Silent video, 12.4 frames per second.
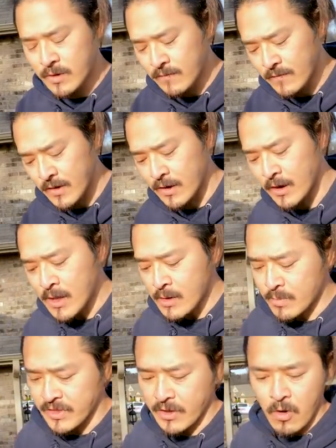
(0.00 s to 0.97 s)
believe. And,
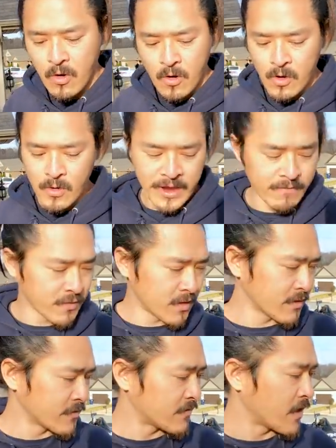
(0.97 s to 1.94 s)
but the whole,
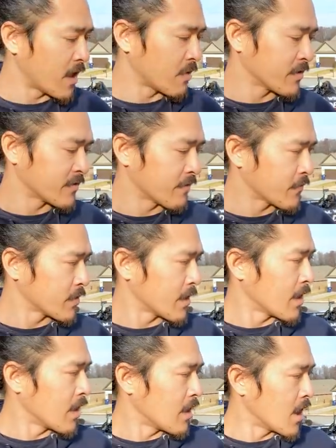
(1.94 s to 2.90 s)
everything was the same, except for
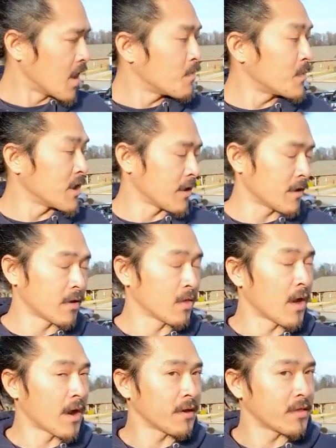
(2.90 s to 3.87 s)
they updated a
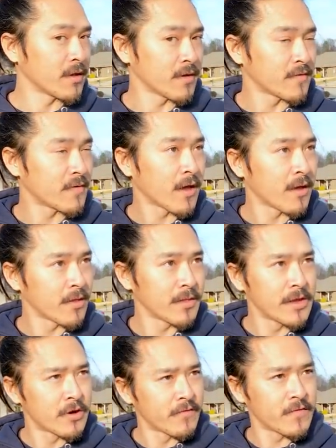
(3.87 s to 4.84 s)
lot of things, that
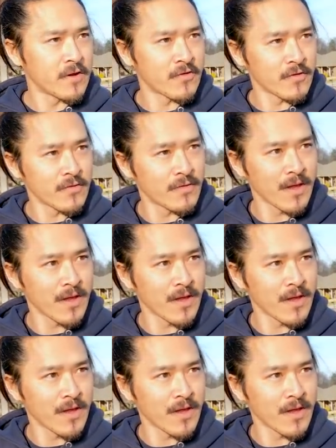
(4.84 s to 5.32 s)
little features